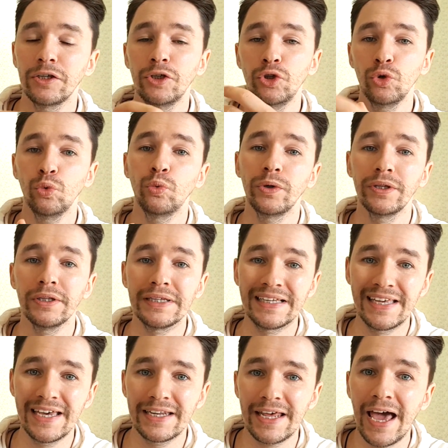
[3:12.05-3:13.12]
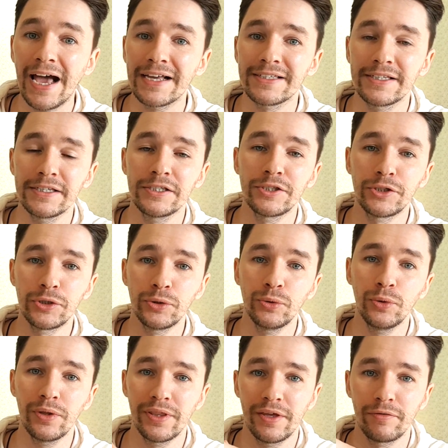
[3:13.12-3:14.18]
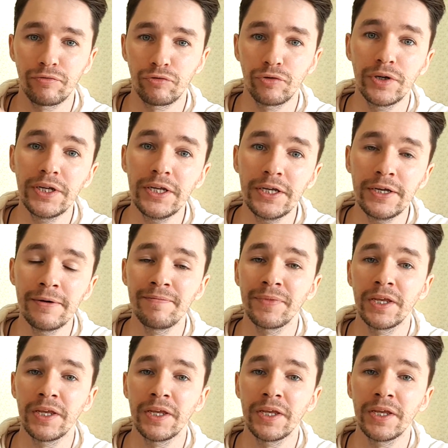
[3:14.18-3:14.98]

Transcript: you will get access to the free